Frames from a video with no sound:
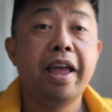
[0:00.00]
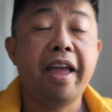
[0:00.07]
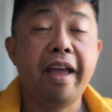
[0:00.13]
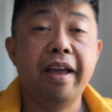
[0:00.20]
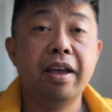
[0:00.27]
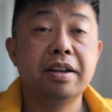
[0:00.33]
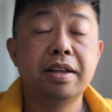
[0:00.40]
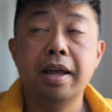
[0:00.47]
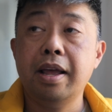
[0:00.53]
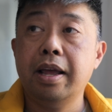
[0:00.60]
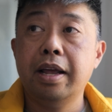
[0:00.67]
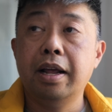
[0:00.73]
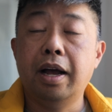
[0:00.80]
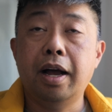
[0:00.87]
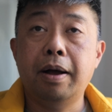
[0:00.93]
and
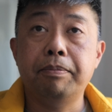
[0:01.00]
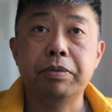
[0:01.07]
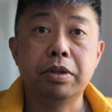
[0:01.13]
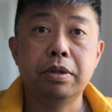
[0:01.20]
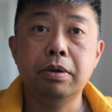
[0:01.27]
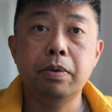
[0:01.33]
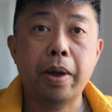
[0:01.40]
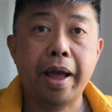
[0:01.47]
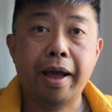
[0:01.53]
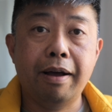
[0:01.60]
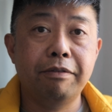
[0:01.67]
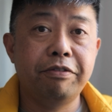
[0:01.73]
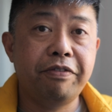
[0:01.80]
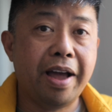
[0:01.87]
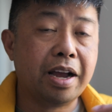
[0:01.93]
you
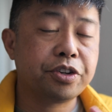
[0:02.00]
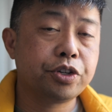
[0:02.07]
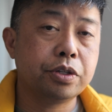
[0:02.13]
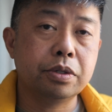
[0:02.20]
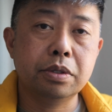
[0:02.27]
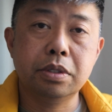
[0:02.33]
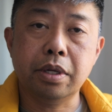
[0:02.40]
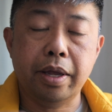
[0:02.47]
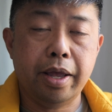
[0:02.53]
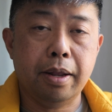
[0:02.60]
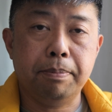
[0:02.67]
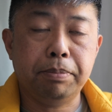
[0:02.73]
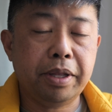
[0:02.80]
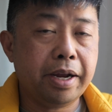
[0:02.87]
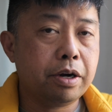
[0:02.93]
have factions
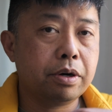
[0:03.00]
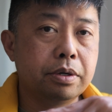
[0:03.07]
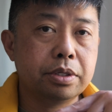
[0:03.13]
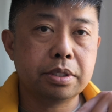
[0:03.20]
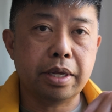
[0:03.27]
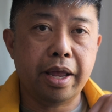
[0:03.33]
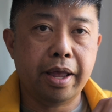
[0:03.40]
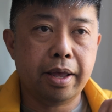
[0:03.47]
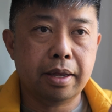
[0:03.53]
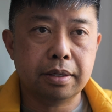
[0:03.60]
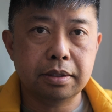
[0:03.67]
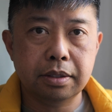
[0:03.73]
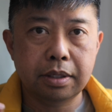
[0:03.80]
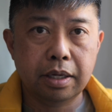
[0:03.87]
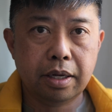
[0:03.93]
and players
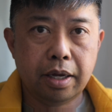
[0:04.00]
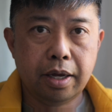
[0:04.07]
and